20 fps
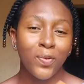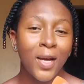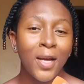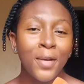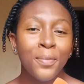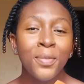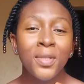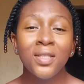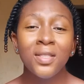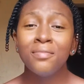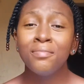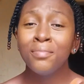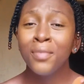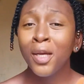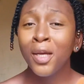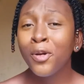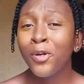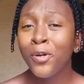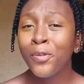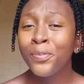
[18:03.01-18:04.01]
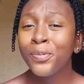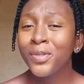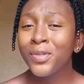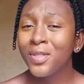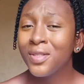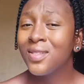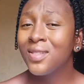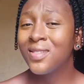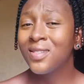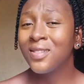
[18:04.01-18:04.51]
I mean, makeup
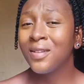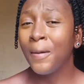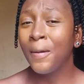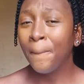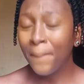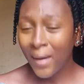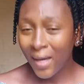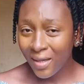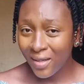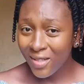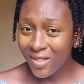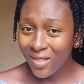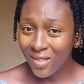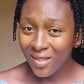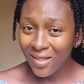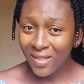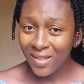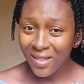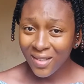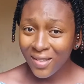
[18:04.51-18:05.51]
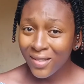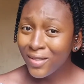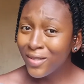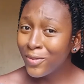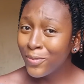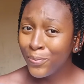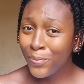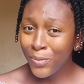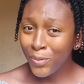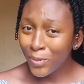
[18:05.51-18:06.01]
is magic.
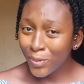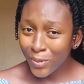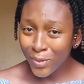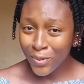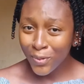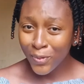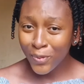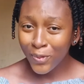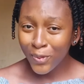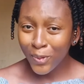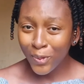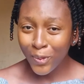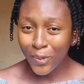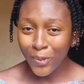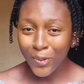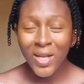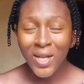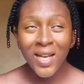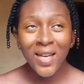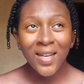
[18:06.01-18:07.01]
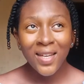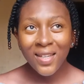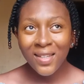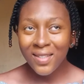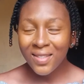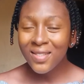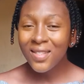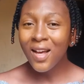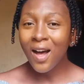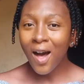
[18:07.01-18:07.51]
It's beautiful.
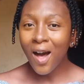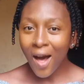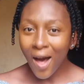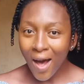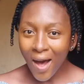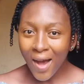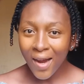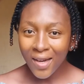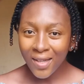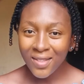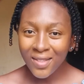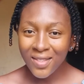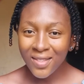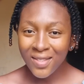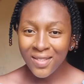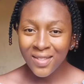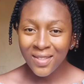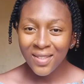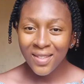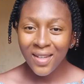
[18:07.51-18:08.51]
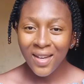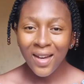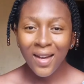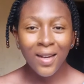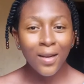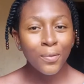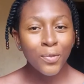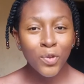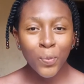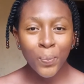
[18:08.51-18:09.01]
It's art. And I'm
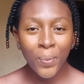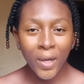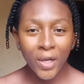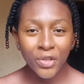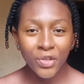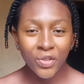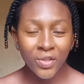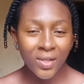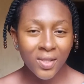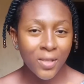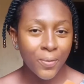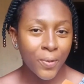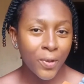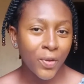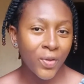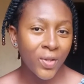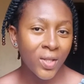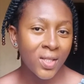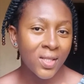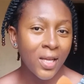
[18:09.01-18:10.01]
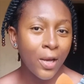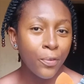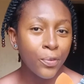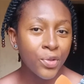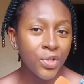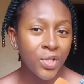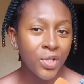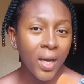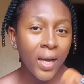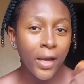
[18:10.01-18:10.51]
so passionate about this. I wish
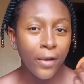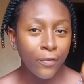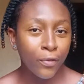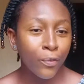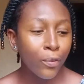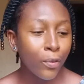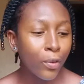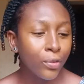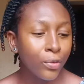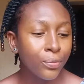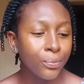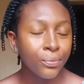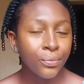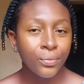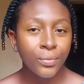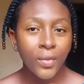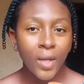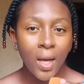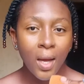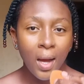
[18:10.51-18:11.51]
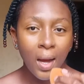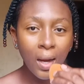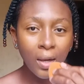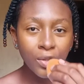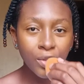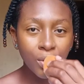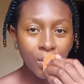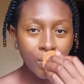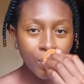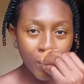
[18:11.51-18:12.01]
that everyone
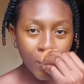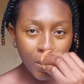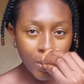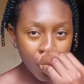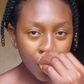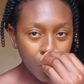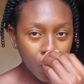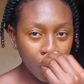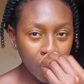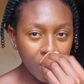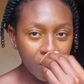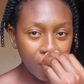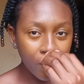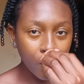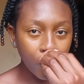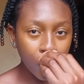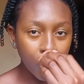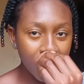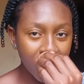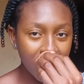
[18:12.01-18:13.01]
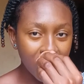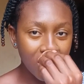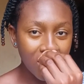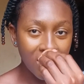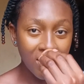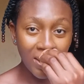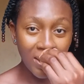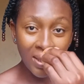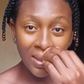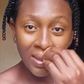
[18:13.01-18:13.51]
actually really saw it for what it
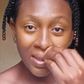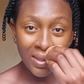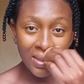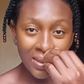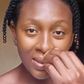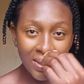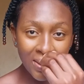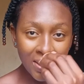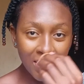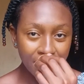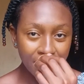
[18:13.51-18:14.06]
is.